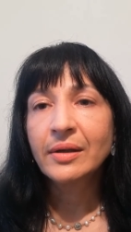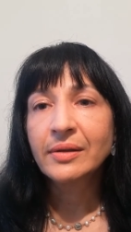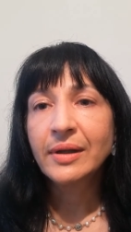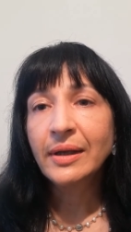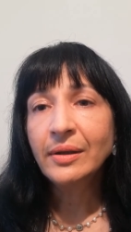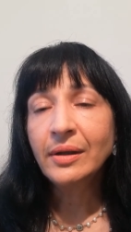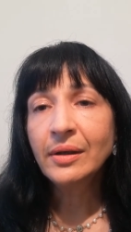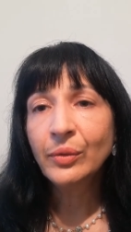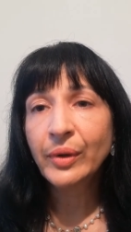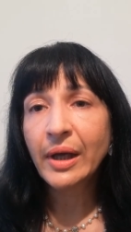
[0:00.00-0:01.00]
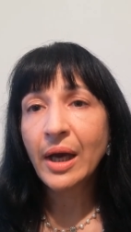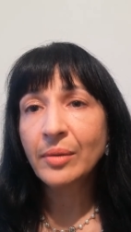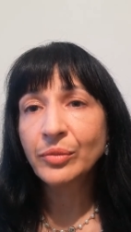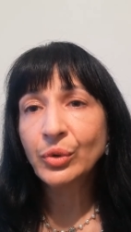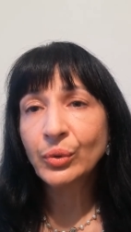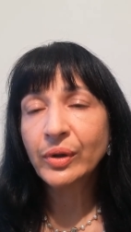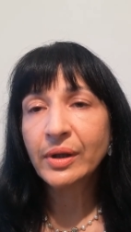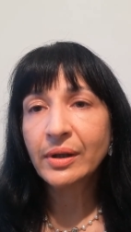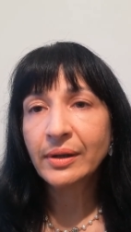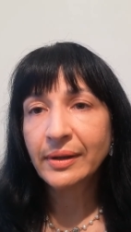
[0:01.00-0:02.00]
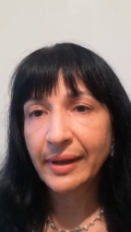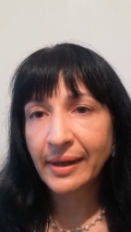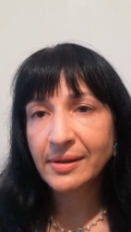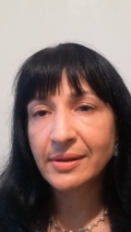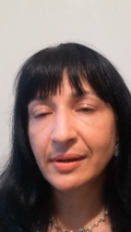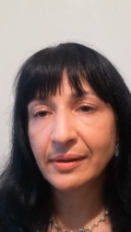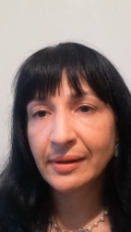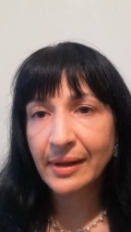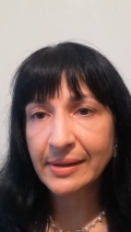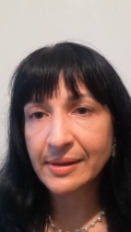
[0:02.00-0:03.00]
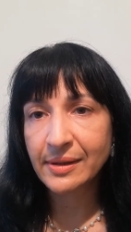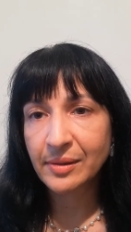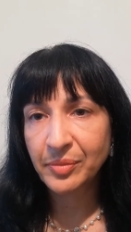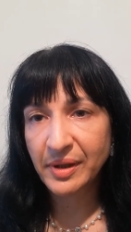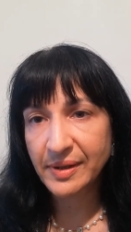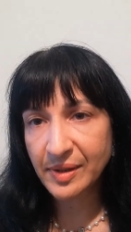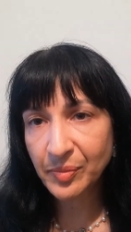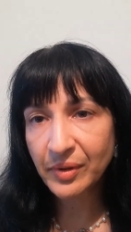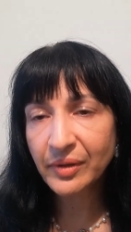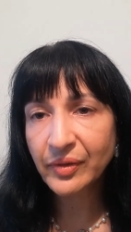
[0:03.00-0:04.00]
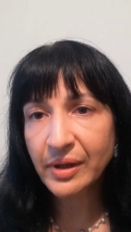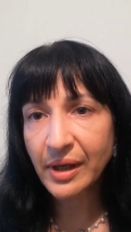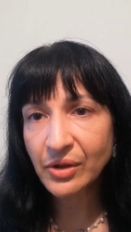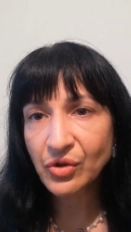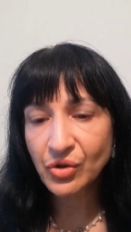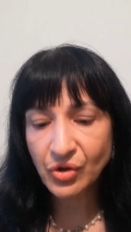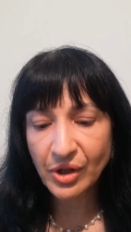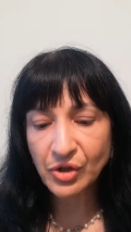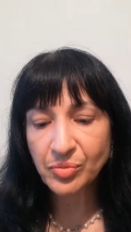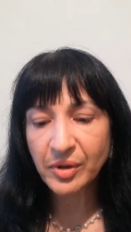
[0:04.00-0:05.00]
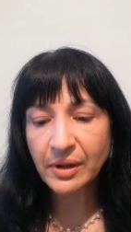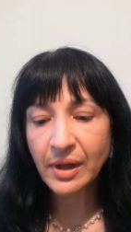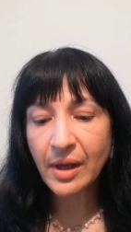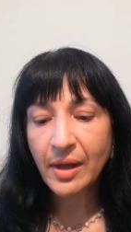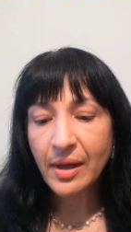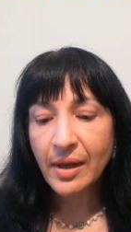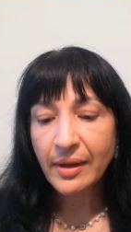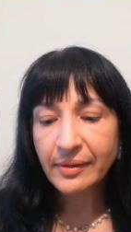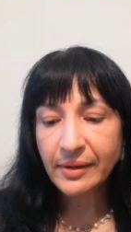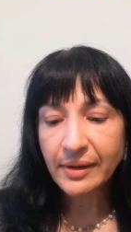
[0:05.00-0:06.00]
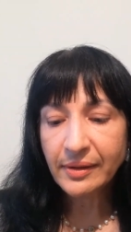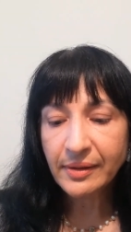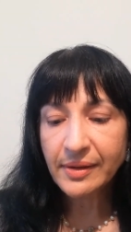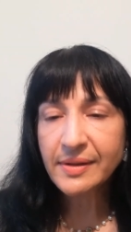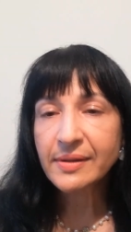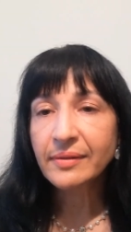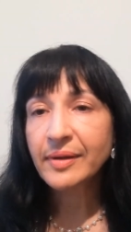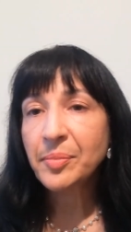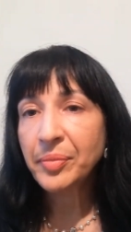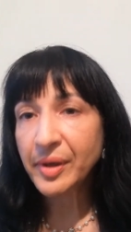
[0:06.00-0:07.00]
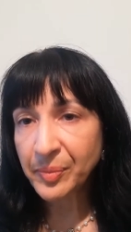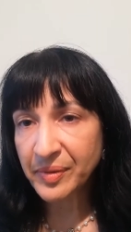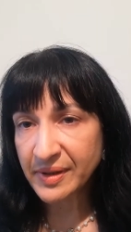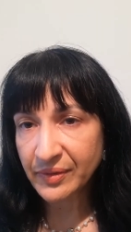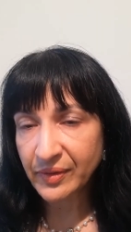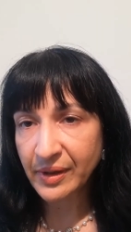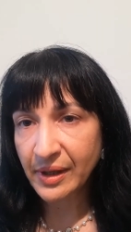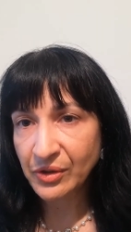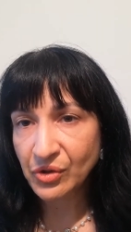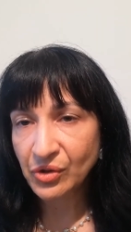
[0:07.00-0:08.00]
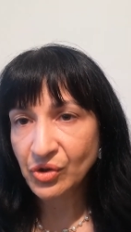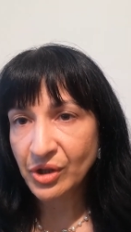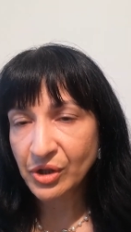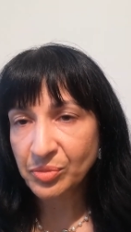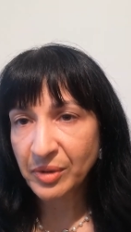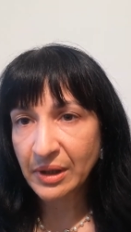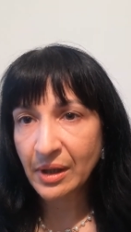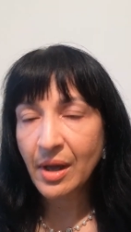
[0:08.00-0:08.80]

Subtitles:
Then we come to the next and last principle of the righteous judgment, and it is the purpose of the righteous judgment.